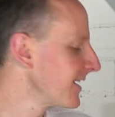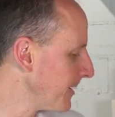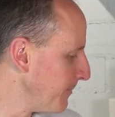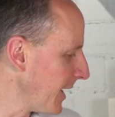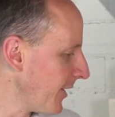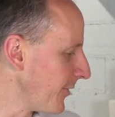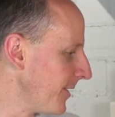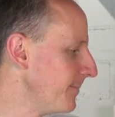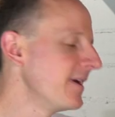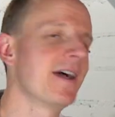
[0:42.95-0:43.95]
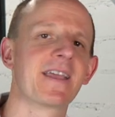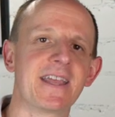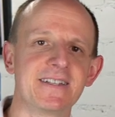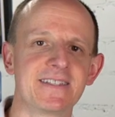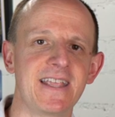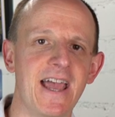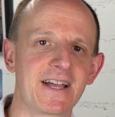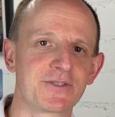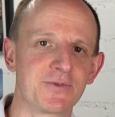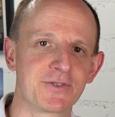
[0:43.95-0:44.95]
compare them against the
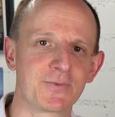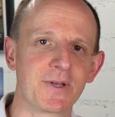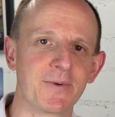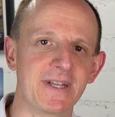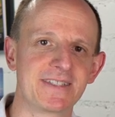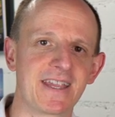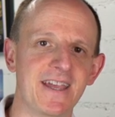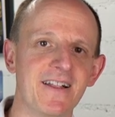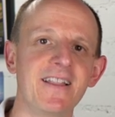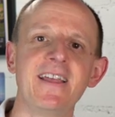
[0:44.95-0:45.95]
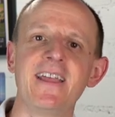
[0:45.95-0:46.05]
actual swing weight scale,